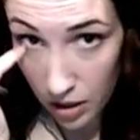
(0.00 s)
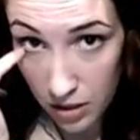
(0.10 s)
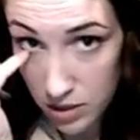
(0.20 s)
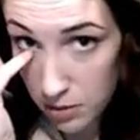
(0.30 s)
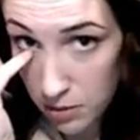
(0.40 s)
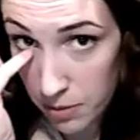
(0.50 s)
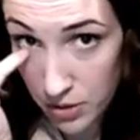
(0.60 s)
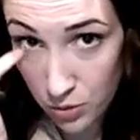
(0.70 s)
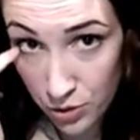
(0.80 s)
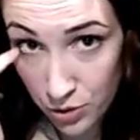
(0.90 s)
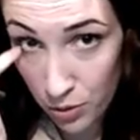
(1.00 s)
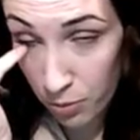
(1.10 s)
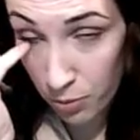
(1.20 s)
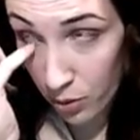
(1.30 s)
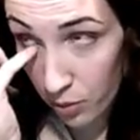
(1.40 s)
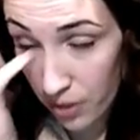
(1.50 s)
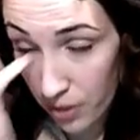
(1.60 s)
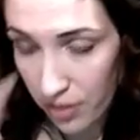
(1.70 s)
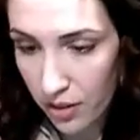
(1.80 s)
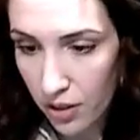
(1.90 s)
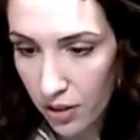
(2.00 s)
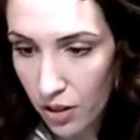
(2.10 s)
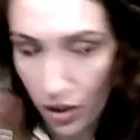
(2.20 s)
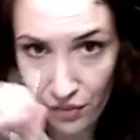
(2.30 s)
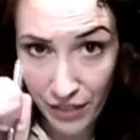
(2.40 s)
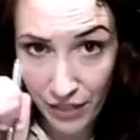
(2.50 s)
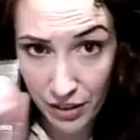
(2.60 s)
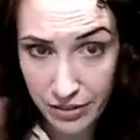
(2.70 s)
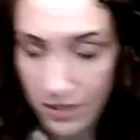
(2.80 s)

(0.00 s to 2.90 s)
Some of the best tools you were born with are your fingers.